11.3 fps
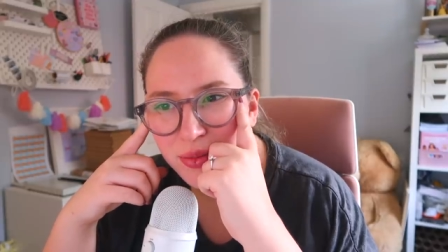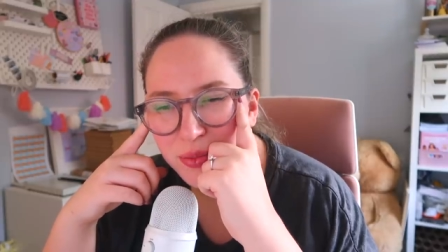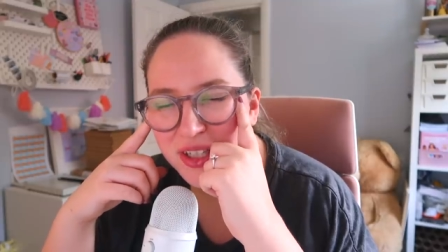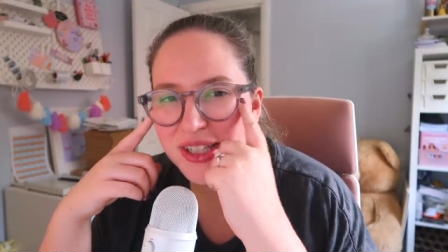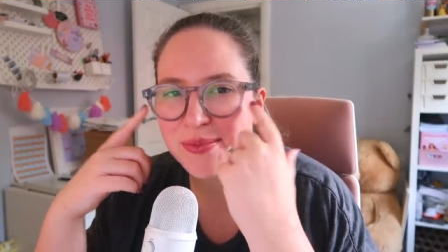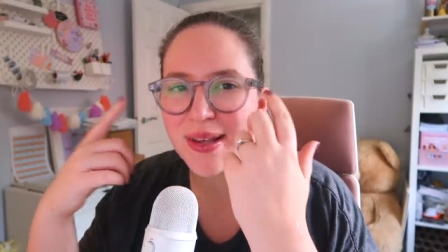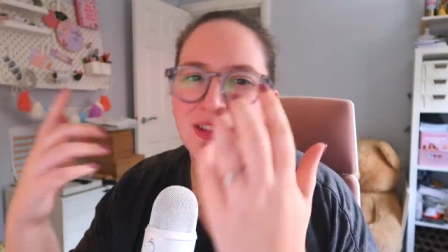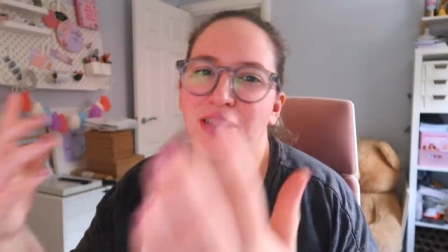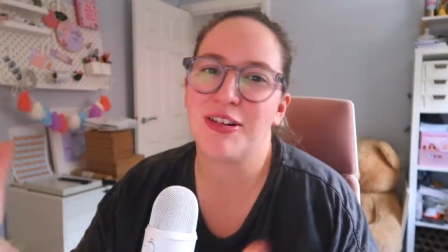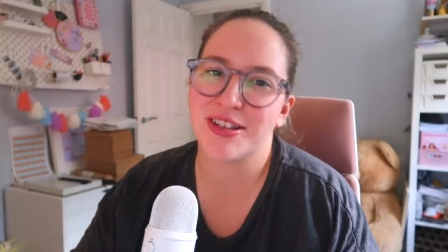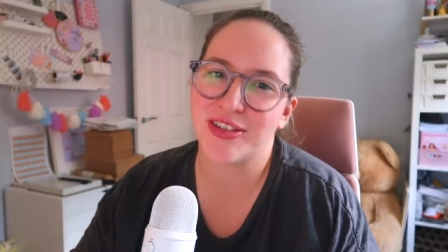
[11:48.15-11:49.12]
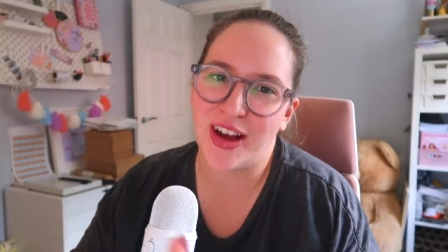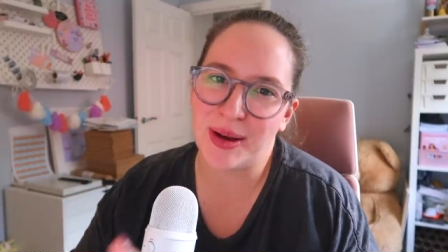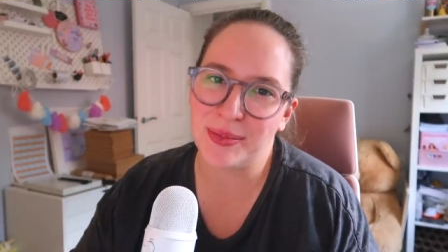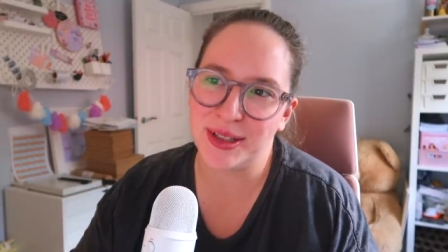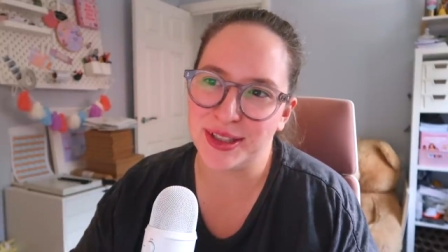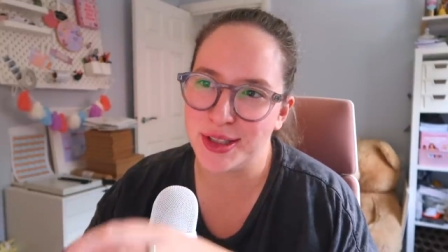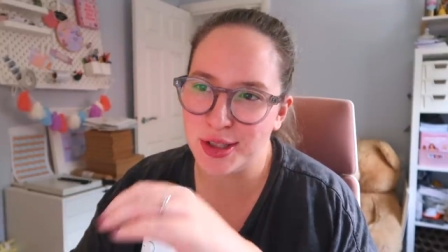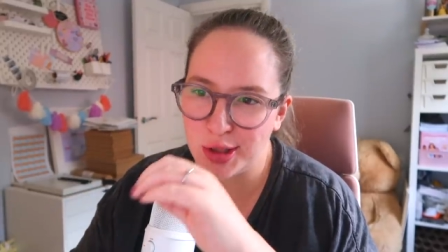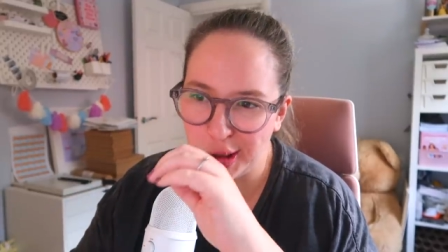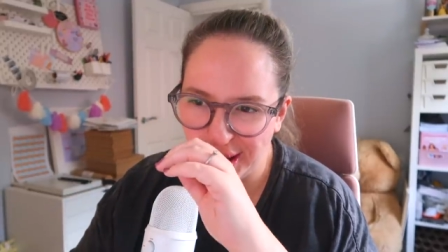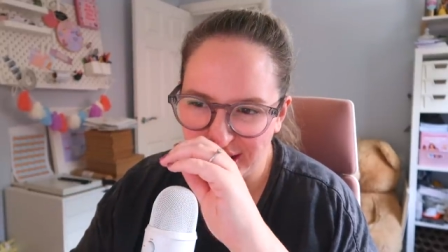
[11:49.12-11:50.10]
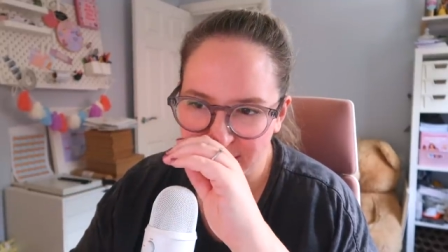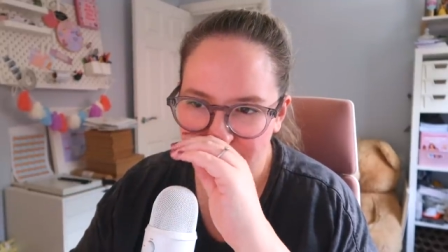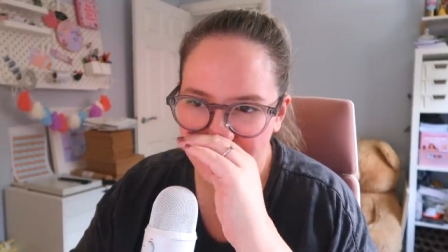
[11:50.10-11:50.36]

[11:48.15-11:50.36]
brings me lots of happiness so